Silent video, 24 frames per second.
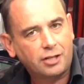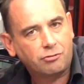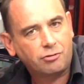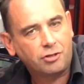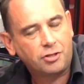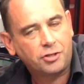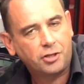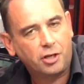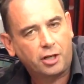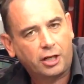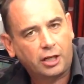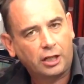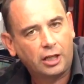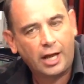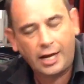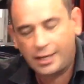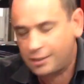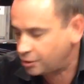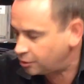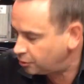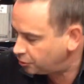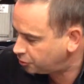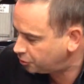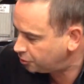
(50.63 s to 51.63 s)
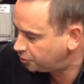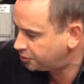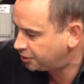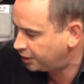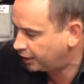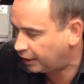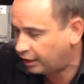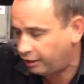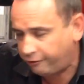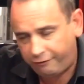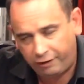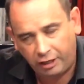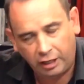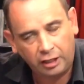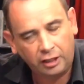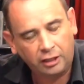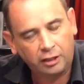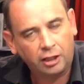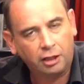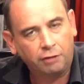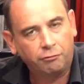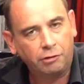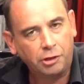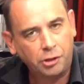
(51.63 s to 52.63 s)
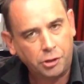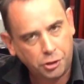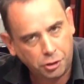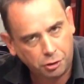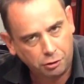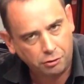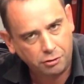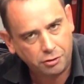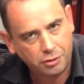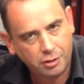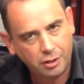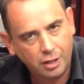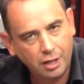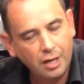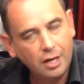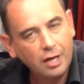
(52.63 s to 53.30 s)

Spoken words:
recirculation to significantly reduce